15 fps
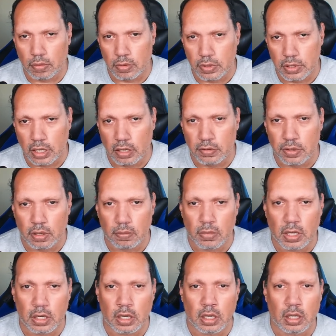save some
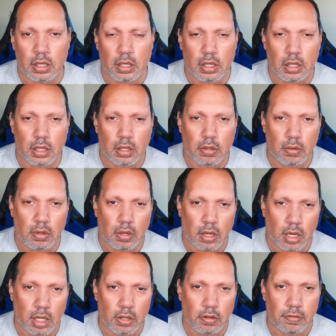money
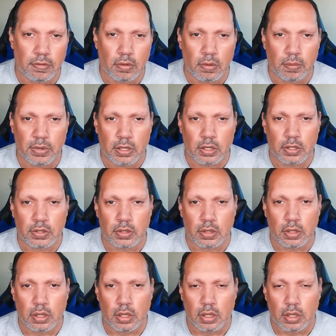on the food because
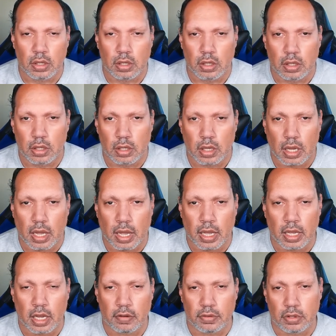I
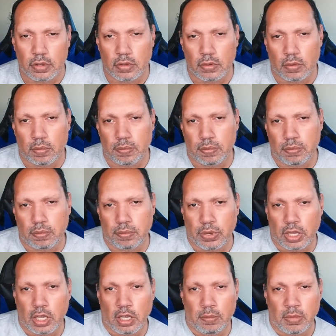have to
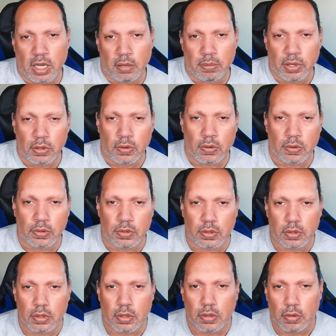pay my bills
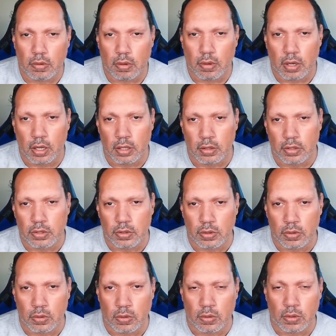
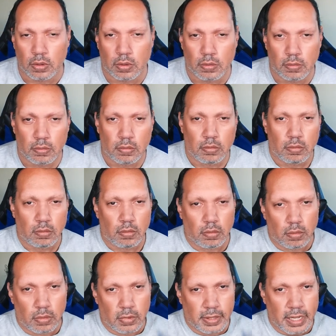until
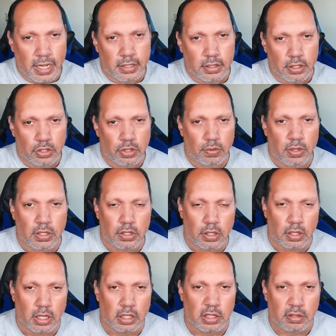that situation
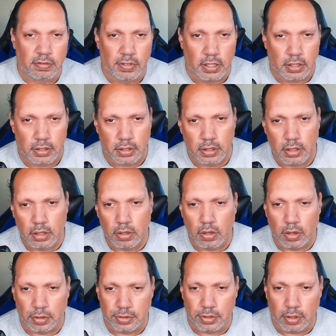gets fixed
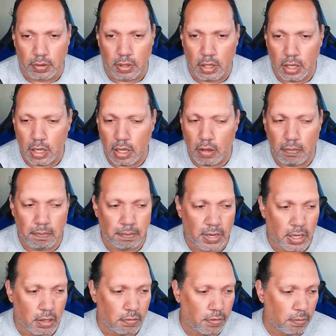also.
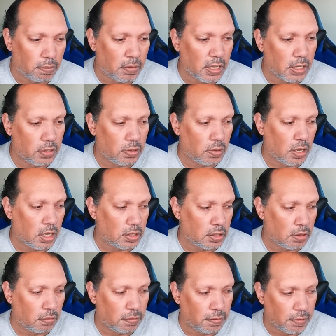But for me to have
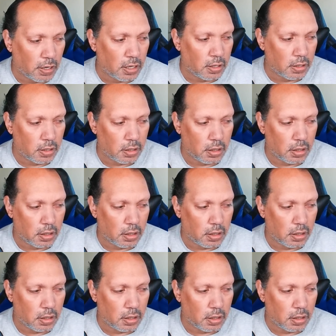some fun,